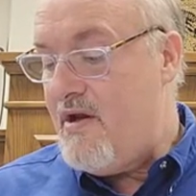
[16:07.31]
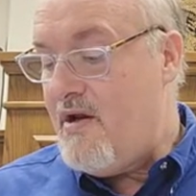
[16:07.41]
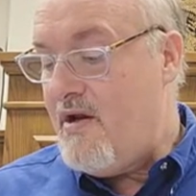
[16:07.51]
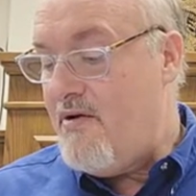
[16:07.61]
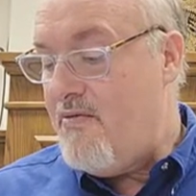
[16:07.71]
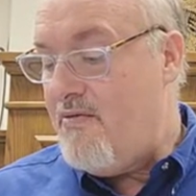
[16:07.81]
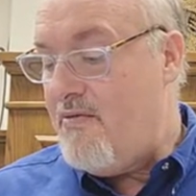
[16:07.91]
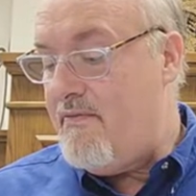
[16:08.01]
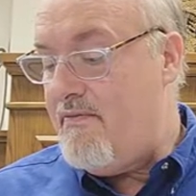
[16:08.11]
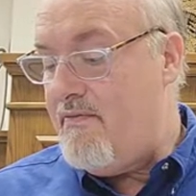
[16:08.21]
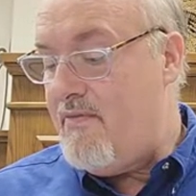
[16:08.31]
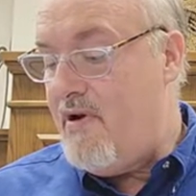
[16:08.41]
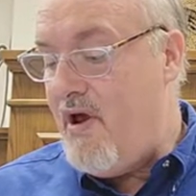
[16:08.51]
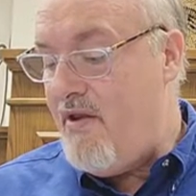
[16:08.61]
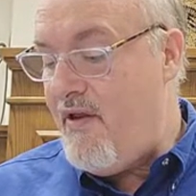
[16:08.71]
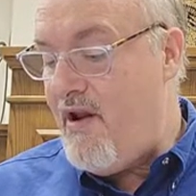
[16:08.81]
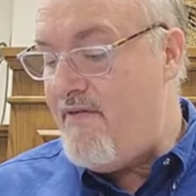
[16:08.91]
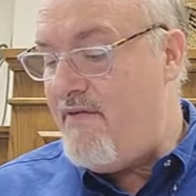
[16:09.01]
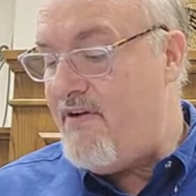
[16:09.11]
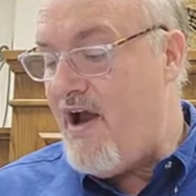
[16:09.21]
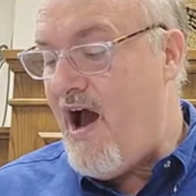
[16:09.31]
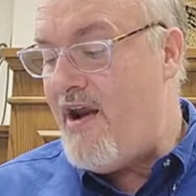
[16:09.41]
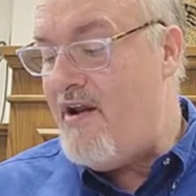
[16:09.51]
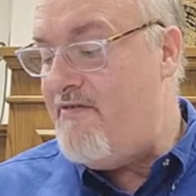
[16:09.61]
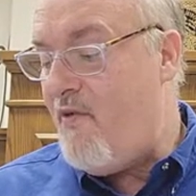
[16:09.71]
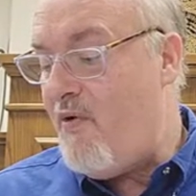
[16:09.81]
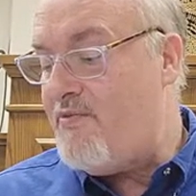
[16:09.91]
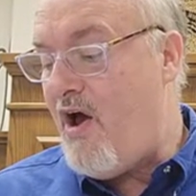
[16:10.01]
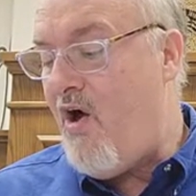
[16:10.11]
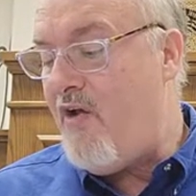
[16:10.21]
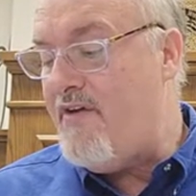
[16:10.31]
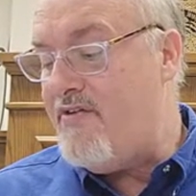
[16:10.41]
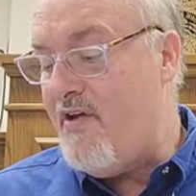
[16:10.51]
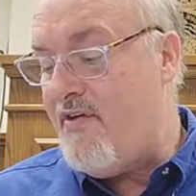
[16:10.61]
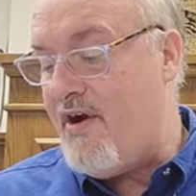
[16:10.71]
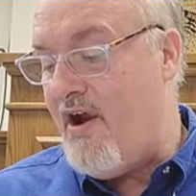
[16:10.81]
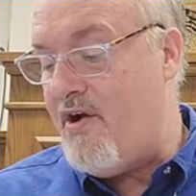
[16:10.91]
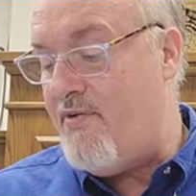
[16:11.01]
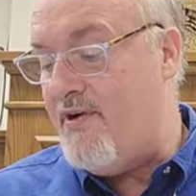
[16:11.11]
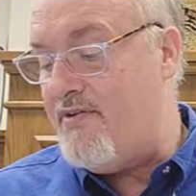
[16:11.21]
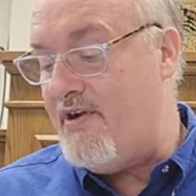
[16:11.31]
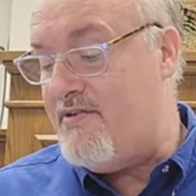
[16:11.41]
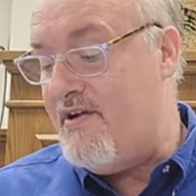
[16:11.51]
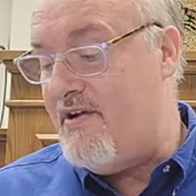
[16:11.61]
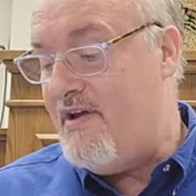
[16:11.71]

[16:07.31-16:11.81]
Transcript: you know, the love of God, it informs all of his other characteristics.